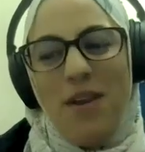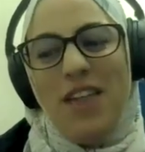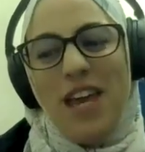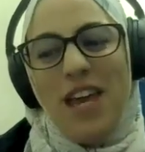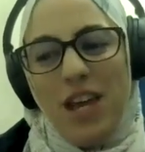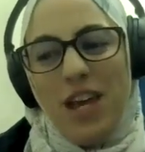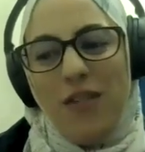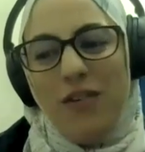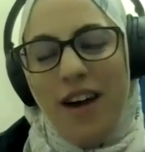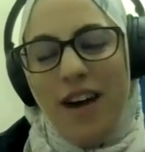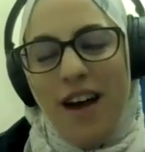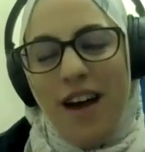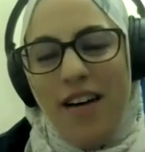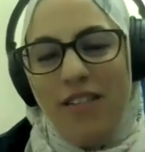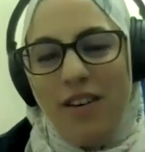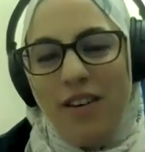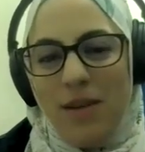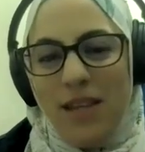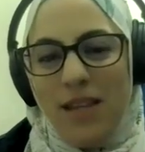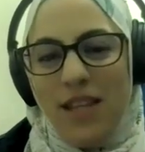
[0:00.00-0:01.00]
thank you for
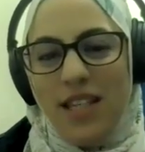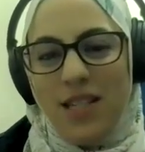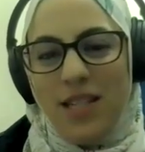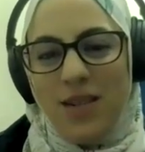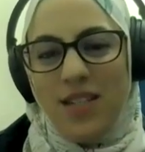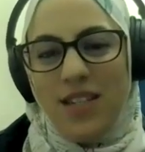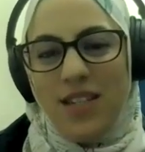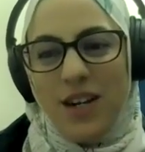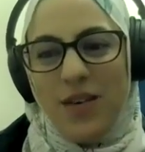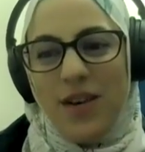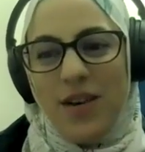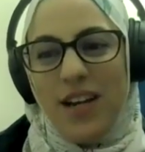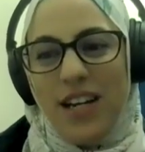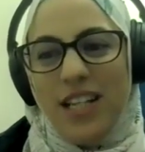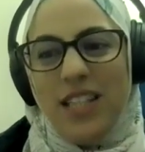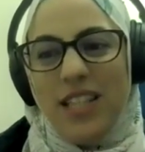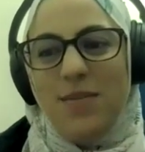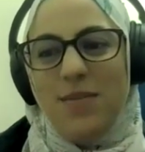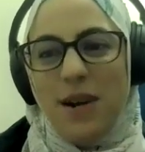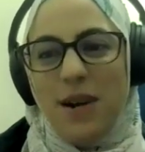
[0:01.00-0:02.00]
having me. This was a great
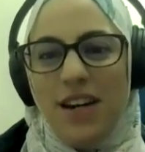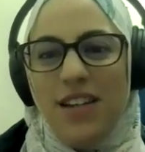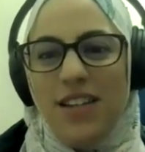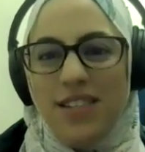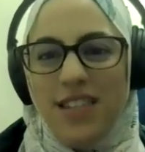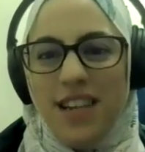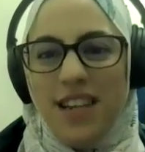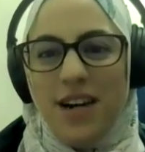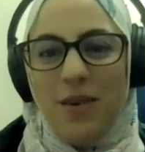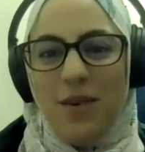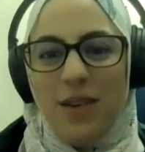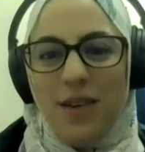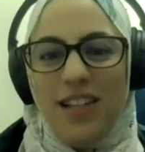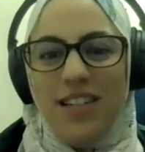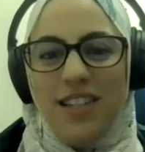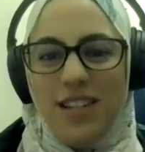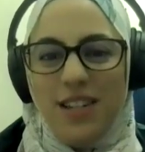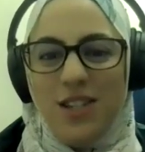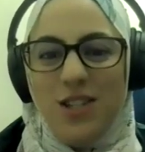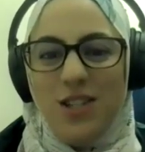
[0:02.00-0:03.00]
experience, and I really
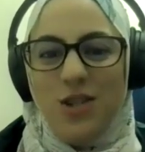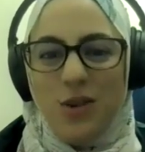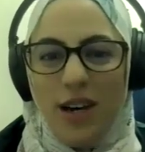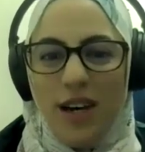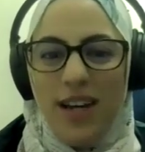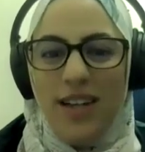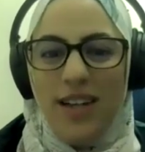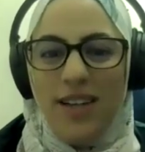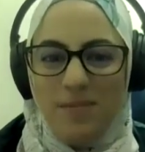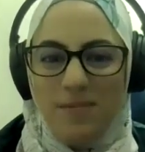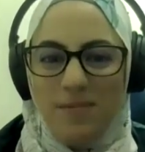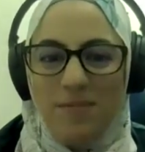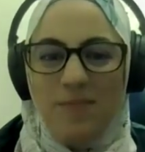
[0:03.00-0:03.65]
did enjoy it.